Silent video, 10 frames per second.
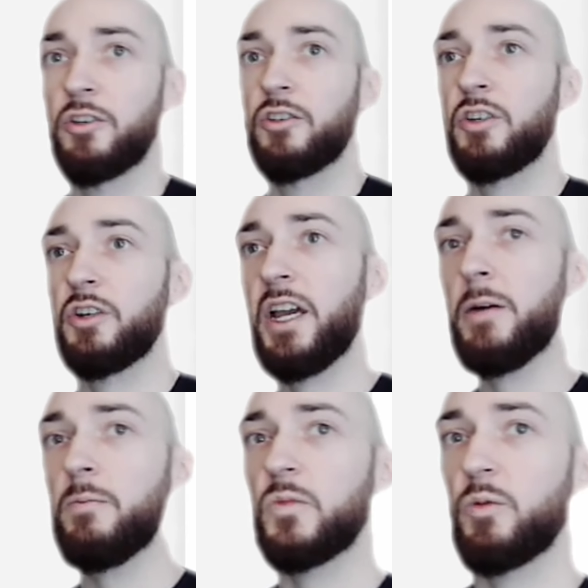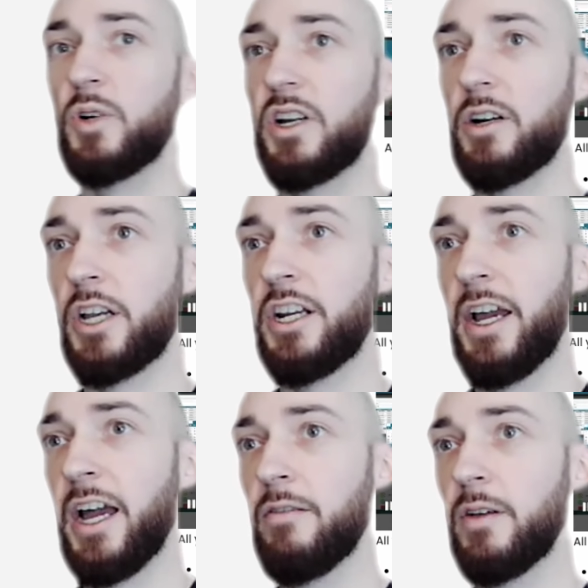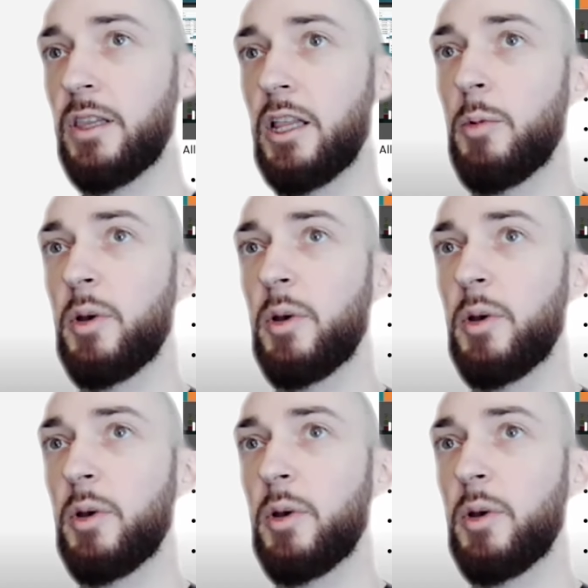So now we're going to have a little